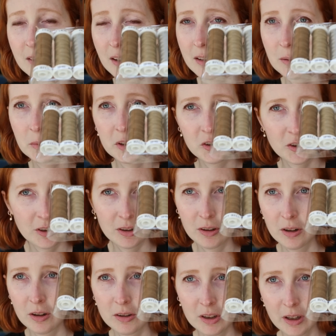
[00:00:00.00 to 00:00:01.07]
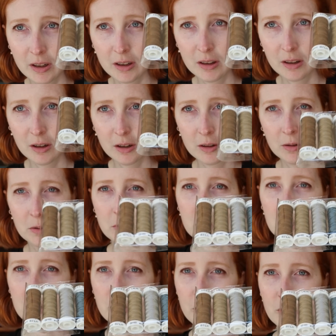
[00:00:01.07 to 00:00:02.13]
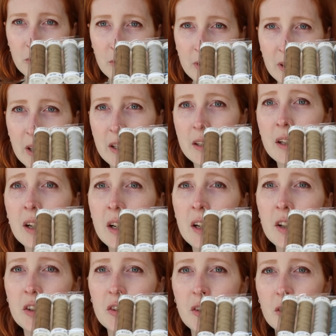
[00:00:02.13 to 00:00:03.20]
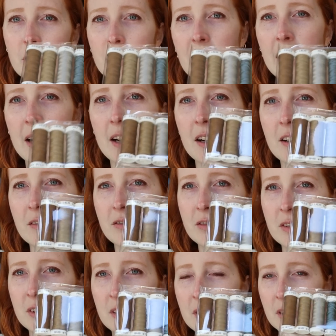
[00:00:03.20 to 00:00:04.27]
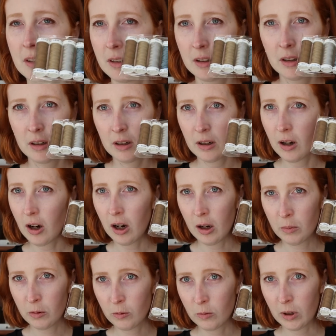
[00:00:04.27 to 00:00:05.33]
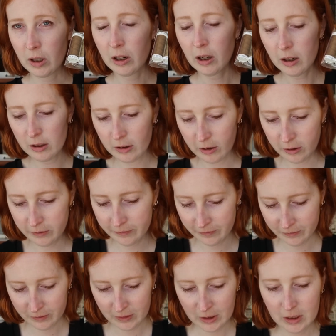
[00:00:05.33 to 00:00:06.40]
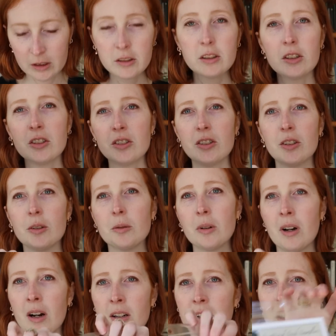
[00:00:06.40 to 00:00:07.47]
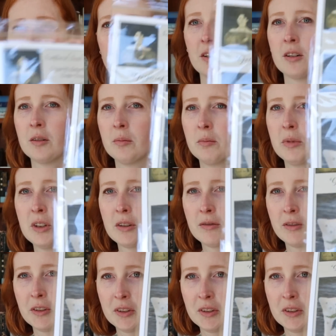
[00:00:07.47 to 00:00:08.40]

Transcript: not to mention there are a ton in the 103 line. So you'd have all but one color to do another beautiful